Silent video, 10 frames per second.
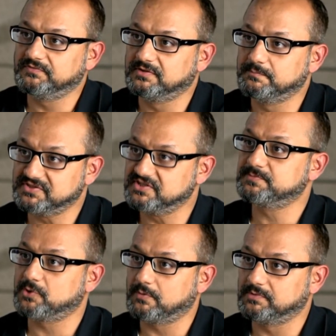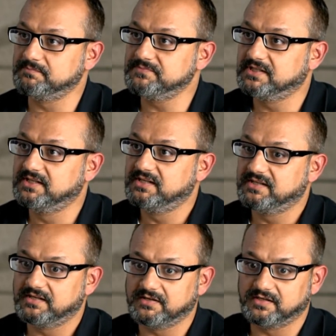business problems
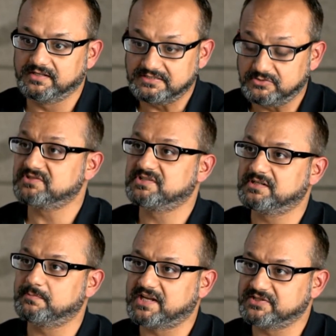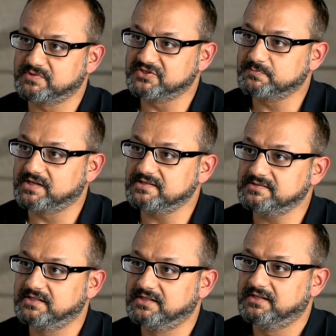in users data management
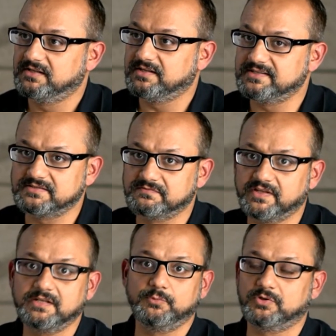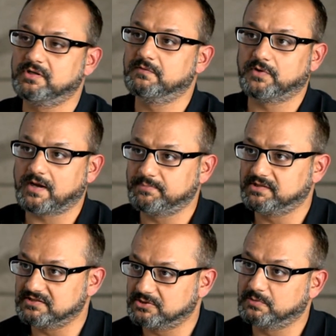space is very potent for
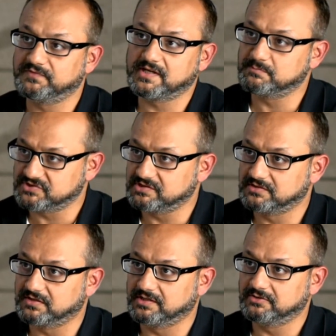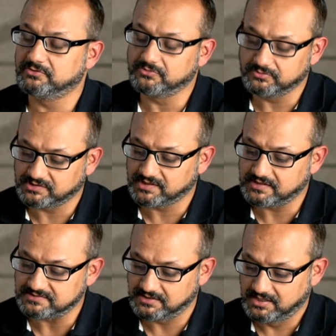application of AI machine learning to do
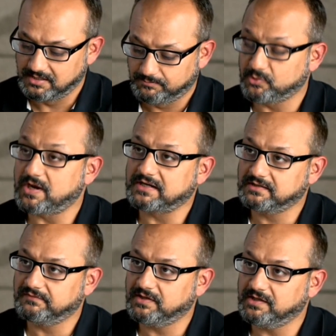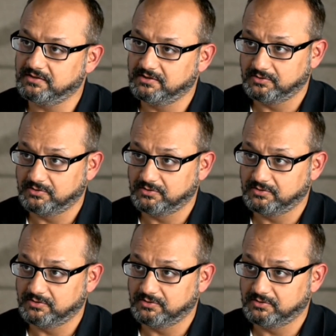things proactively,